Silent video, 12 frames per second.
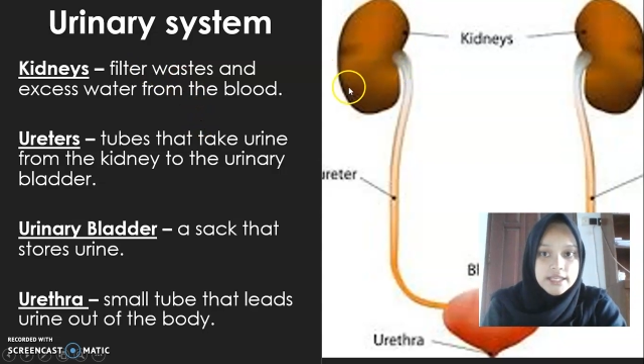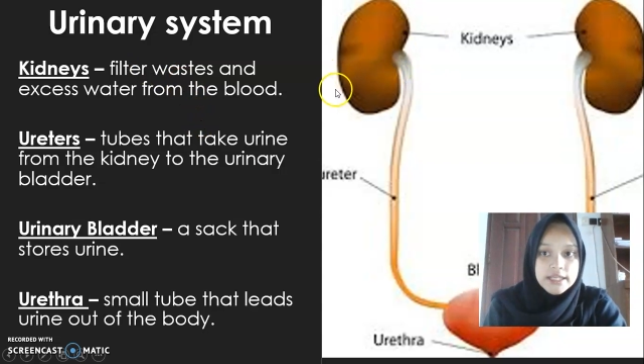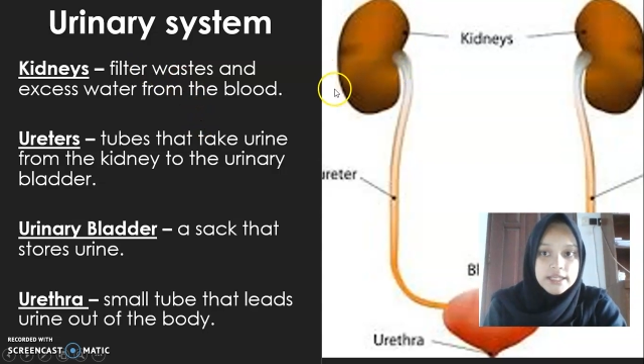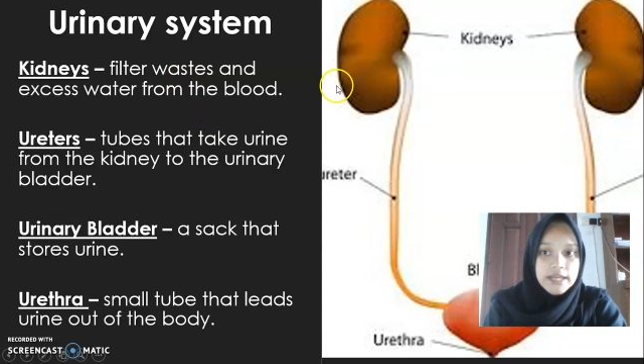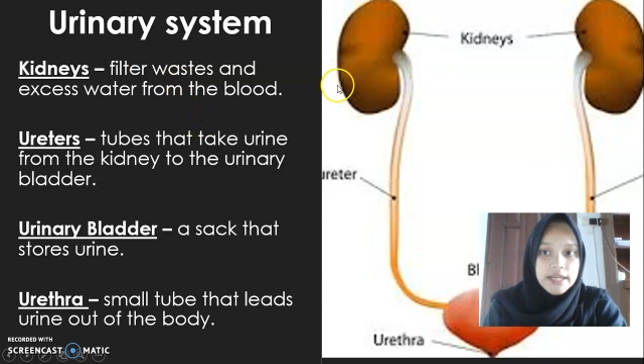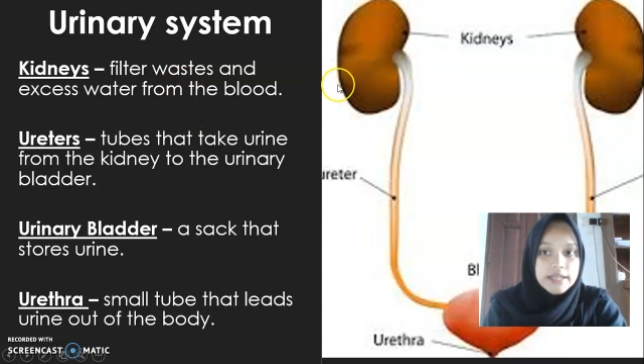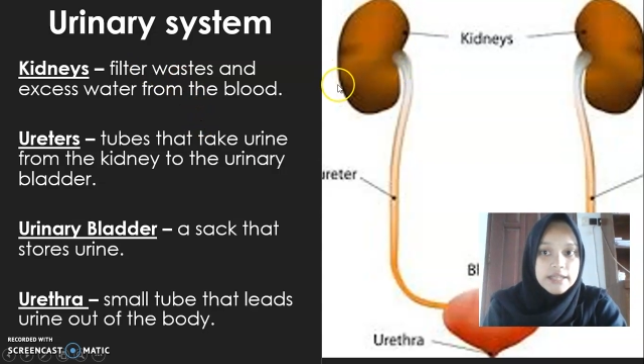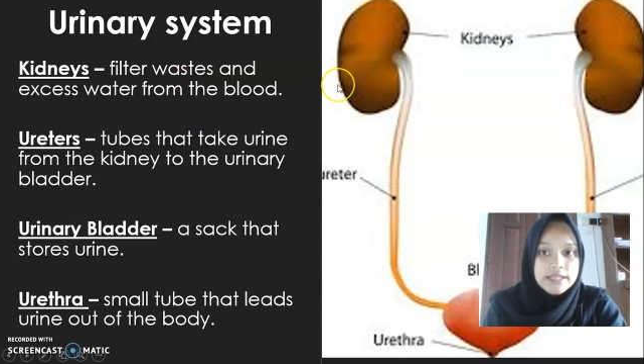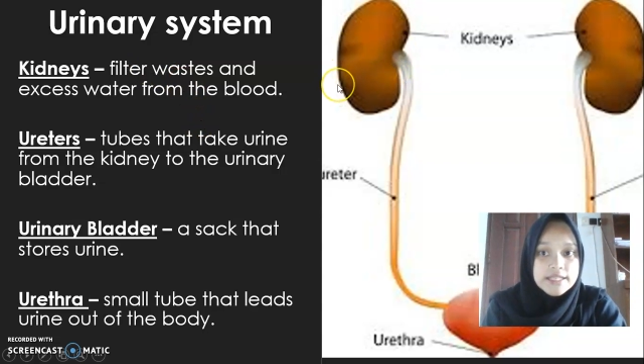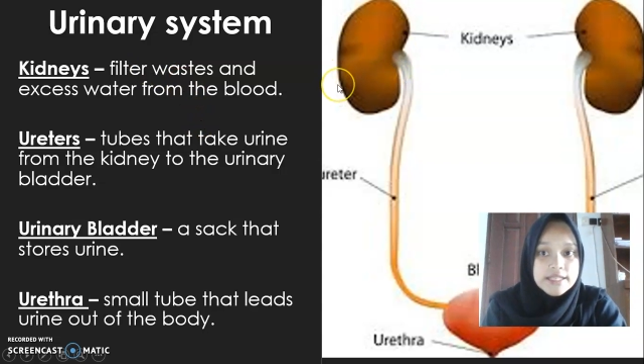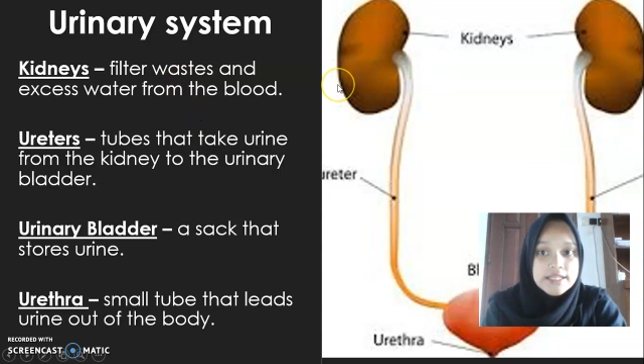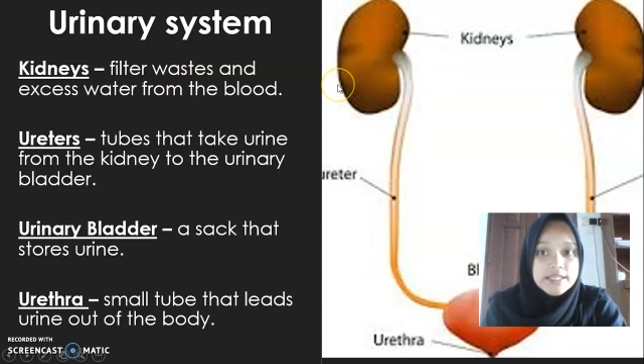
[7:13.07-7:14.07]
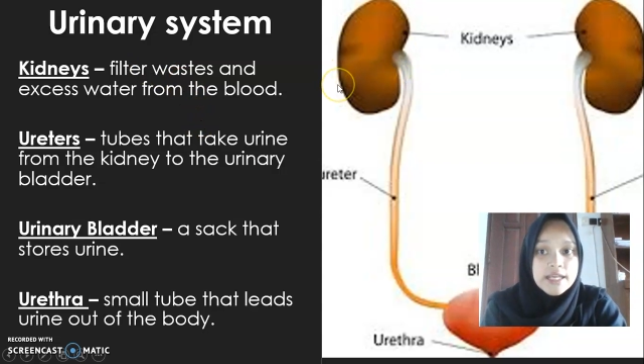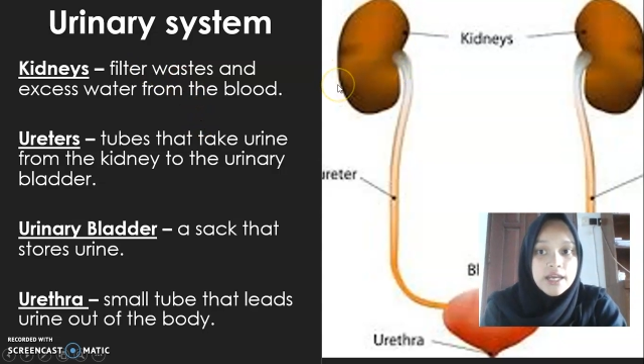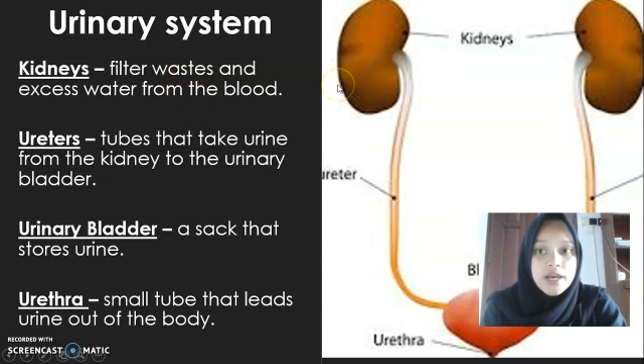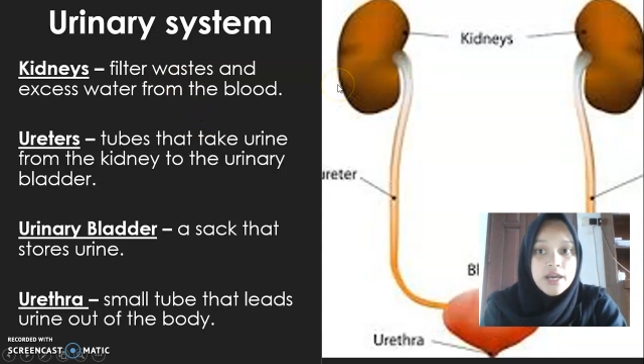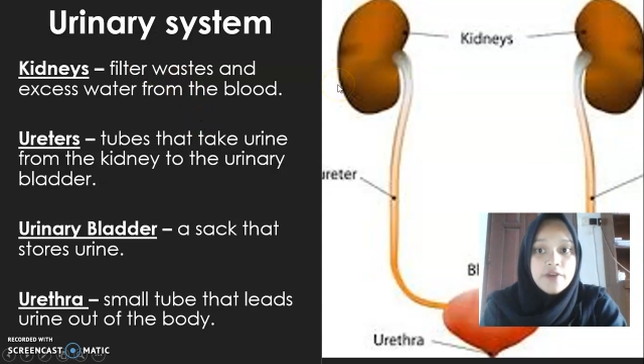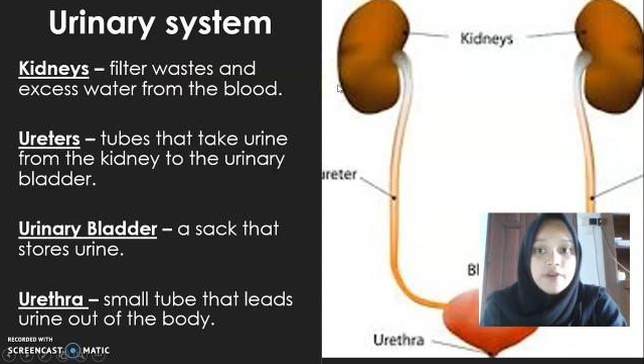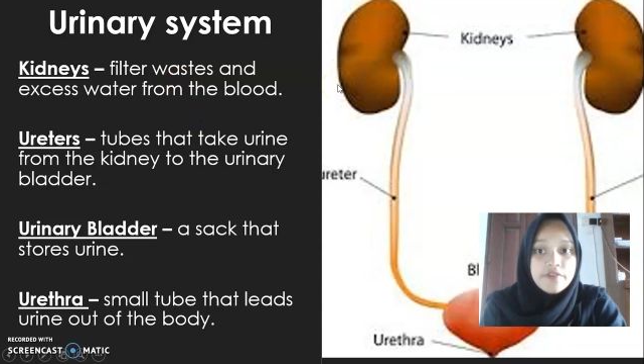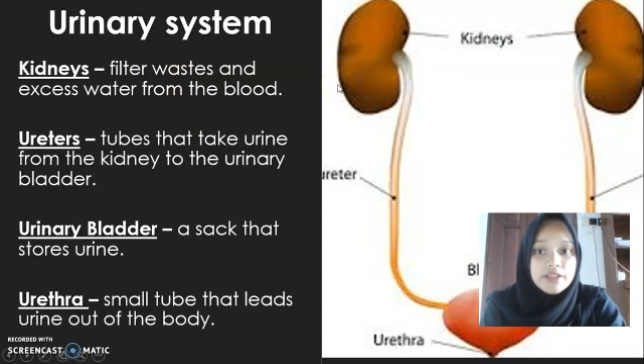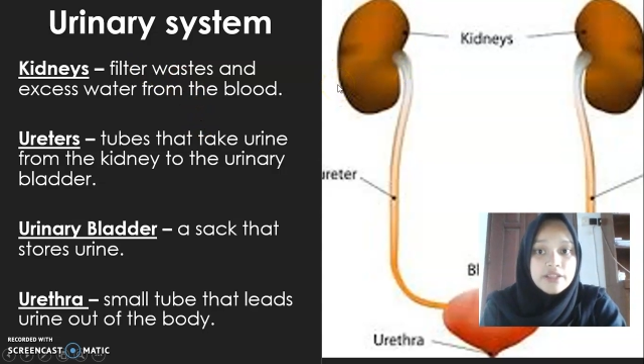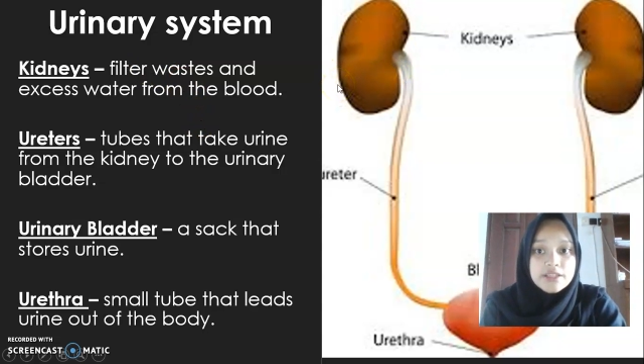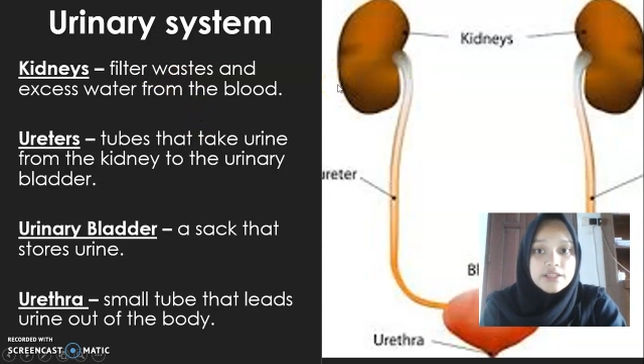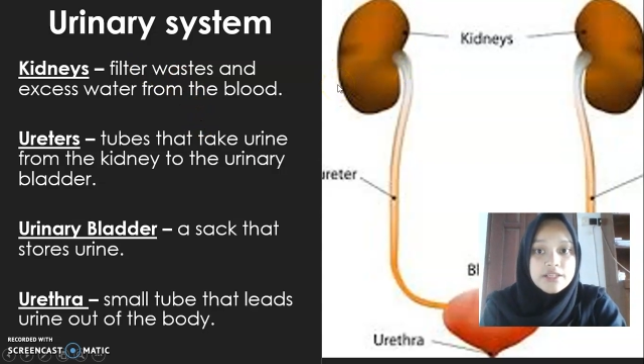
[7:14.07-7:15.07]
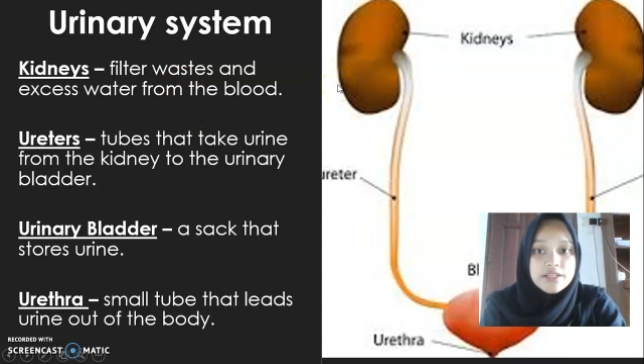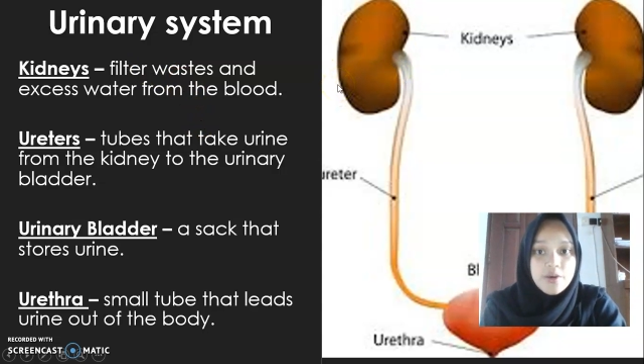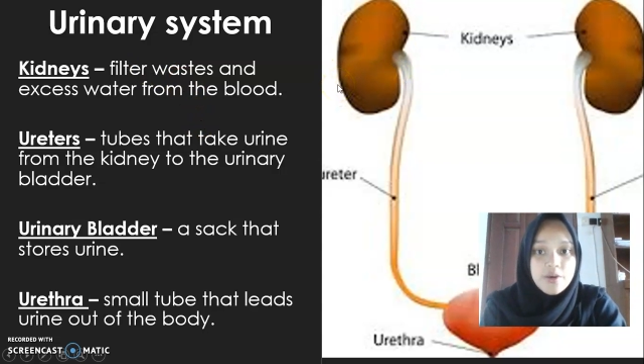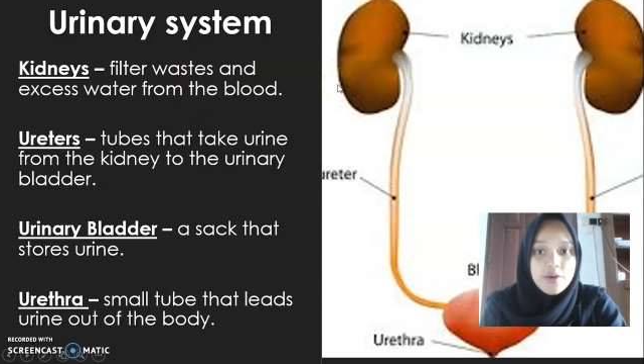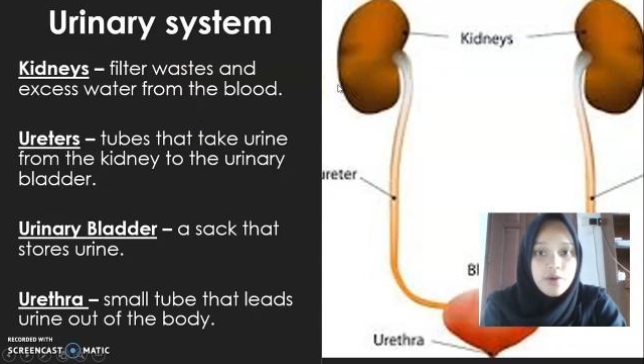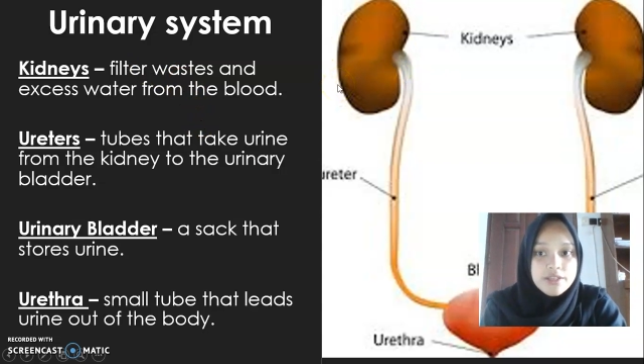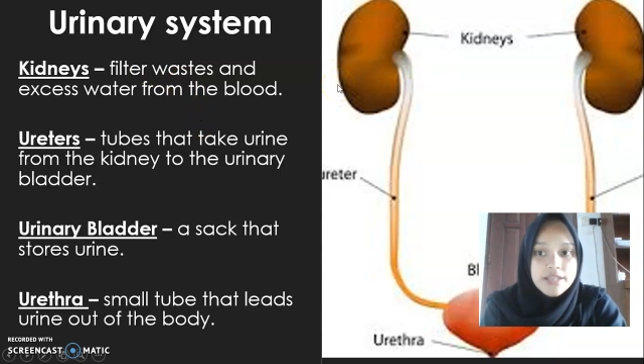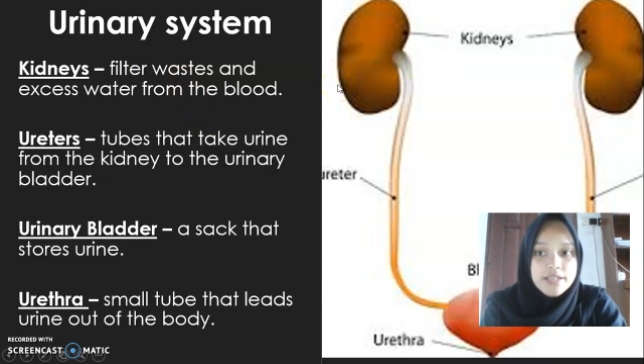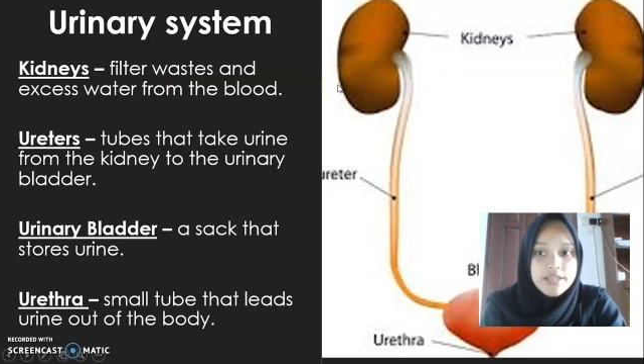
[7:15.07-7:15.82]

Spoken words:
The kidneys filters waste